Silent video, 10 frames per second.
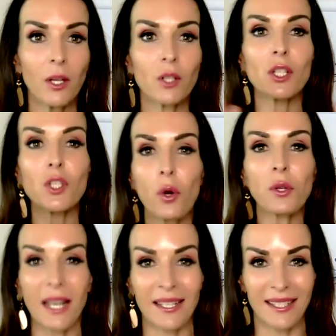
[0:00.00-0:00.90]
because the
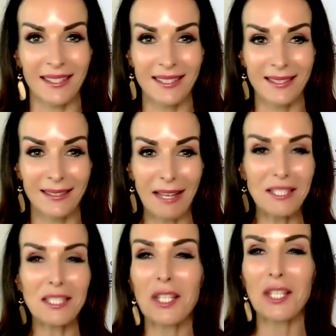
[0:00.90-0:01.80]
shortcut is,
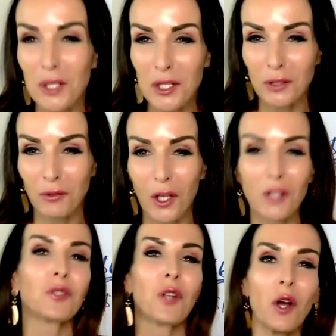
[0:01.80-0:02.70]
and this is the good news for
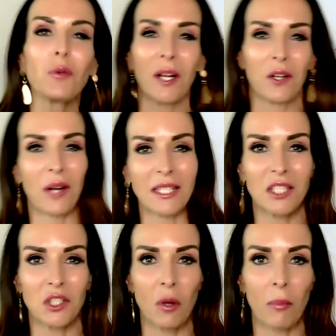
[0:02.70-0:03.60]
those who don't want to
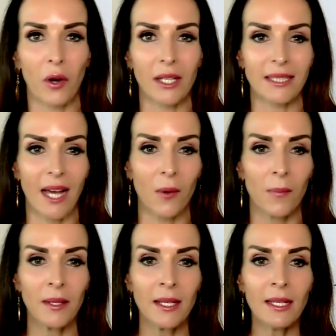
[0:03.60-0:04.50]
create a digital product
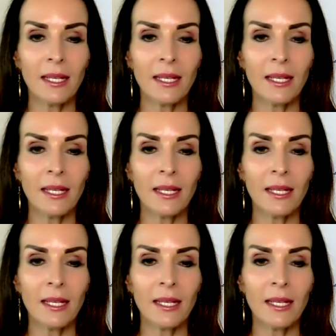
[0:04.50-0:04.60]
now,